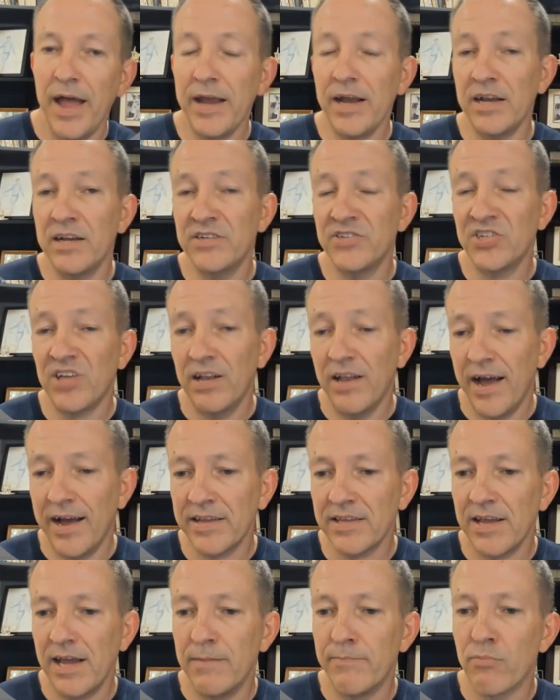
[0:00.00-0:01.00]
I can
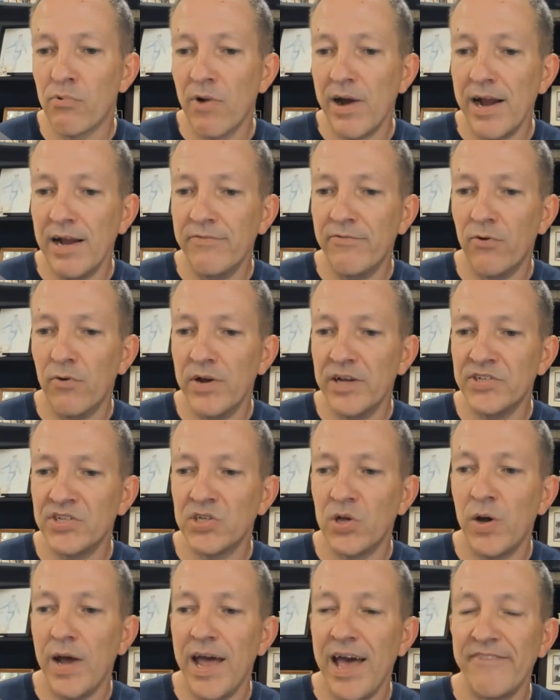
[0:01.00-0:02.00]
select a brand
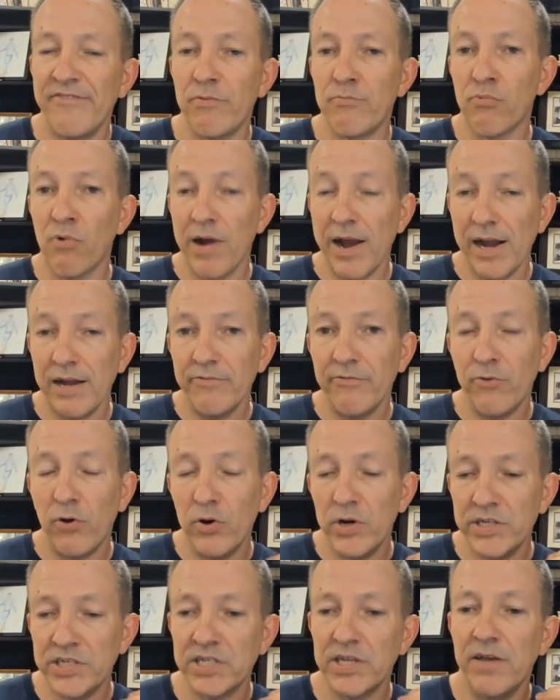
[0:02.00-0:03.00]
voice. So I have a brand
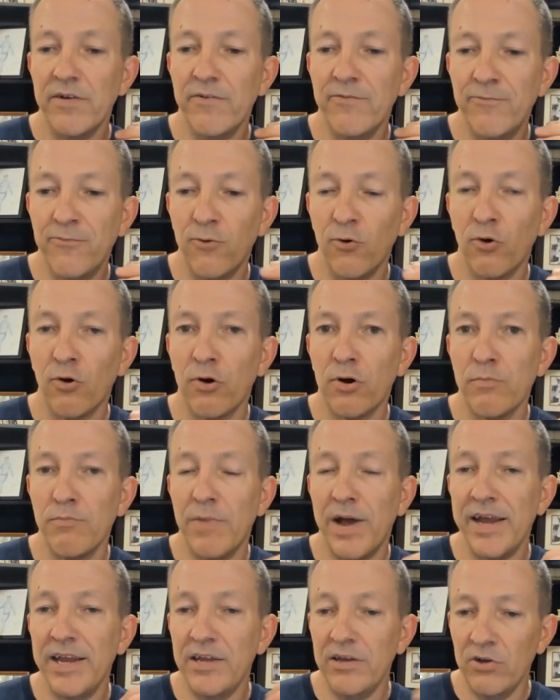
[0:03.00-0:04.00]
voice for
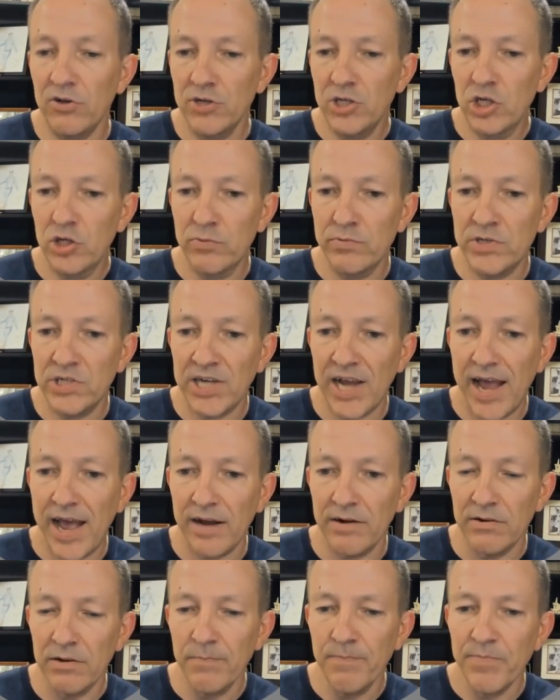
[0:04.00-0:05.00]
my YouTube
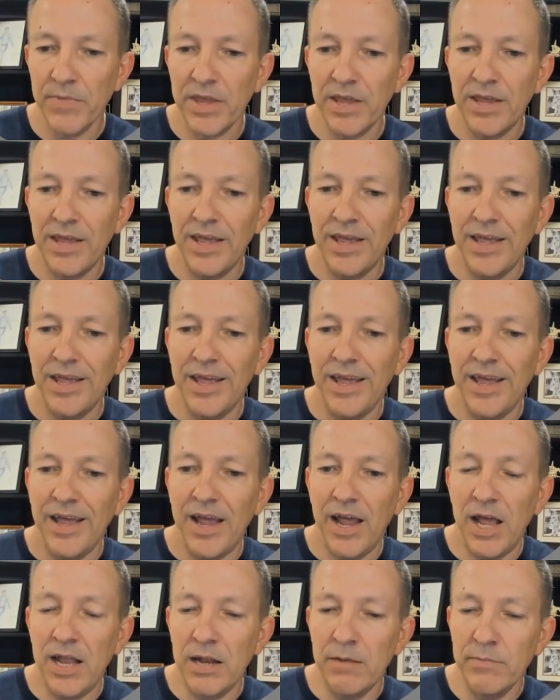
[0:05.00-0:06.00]
channel.
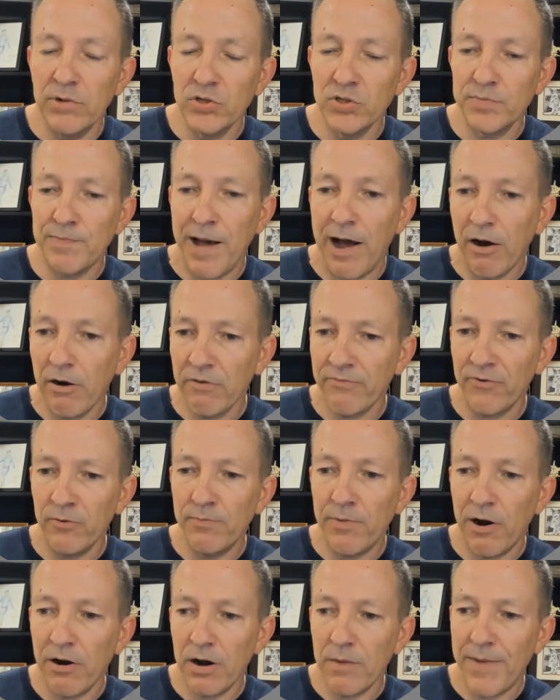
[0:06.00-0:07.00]
And the most
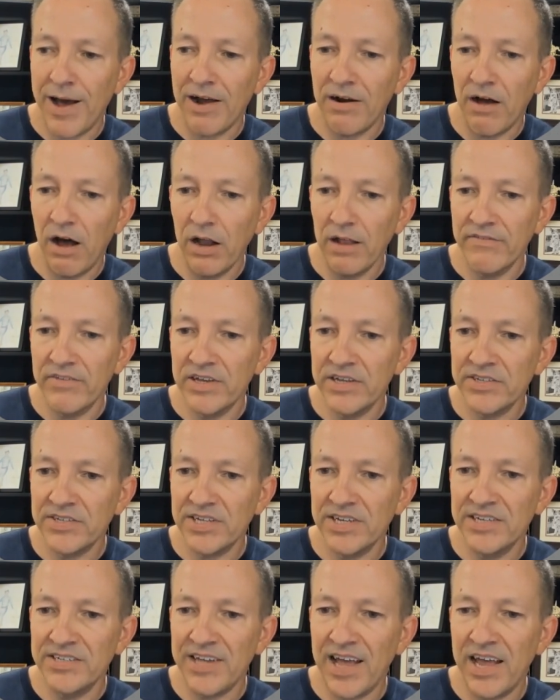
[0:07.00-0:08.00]
powerful part about all of
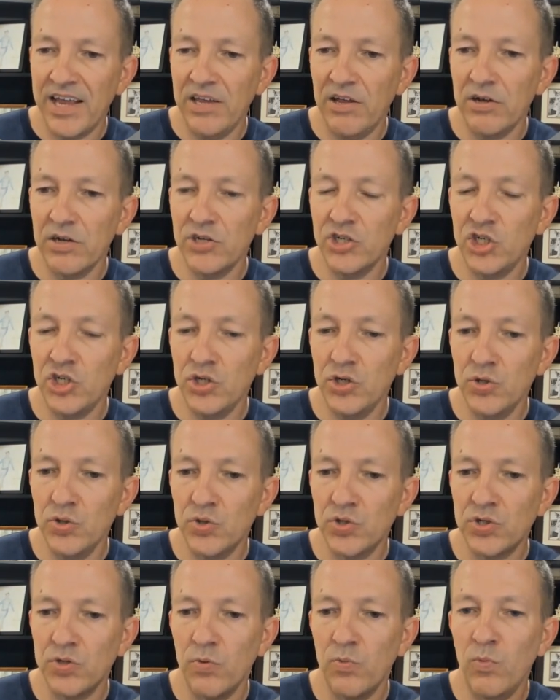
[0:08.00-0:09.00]
this is you can
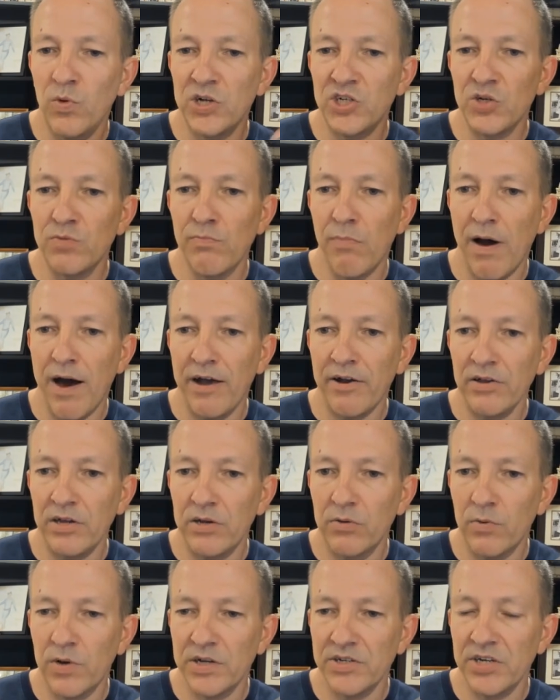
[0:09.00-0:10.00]
choose which
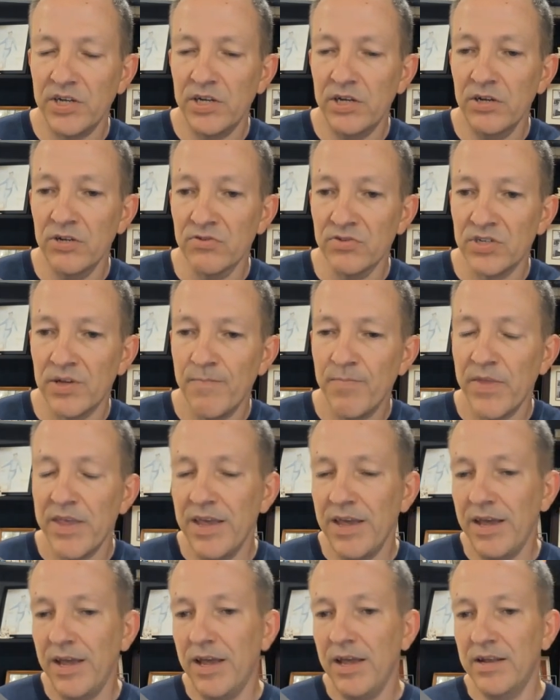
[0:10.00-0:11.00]
model you want to use.
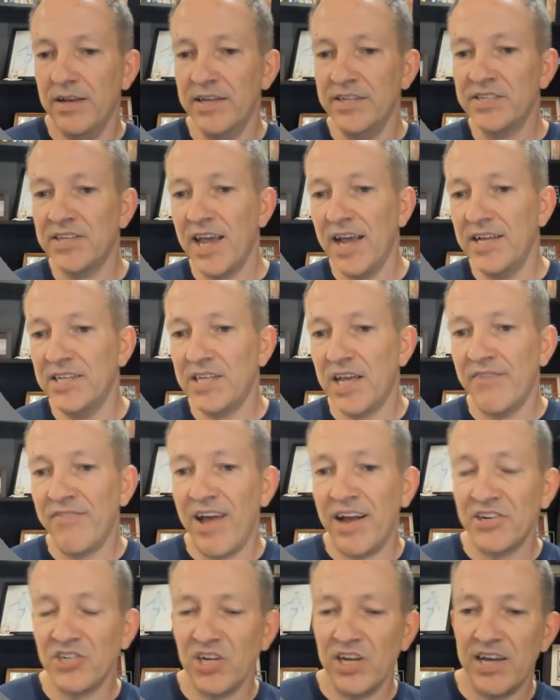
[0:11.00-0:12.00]
In this case,
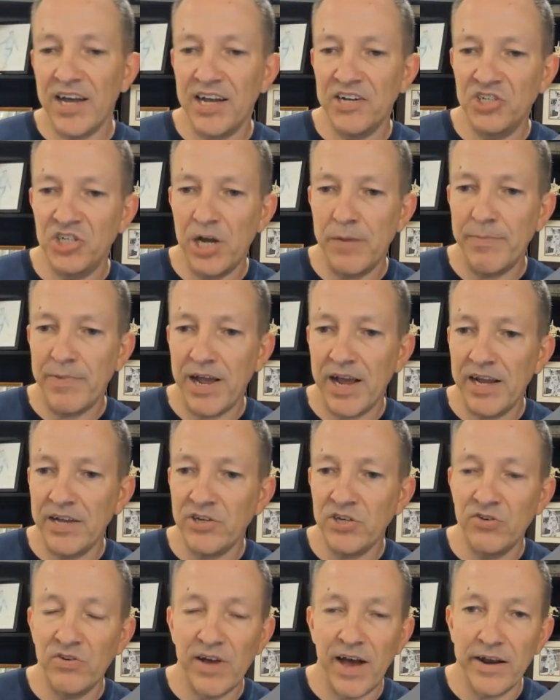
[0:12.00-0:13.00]
I've actually got
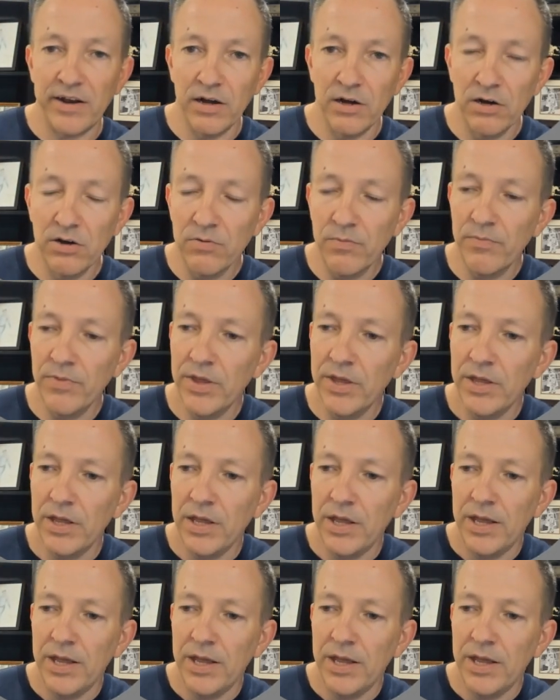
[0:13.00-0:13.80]
Gemini 2.0.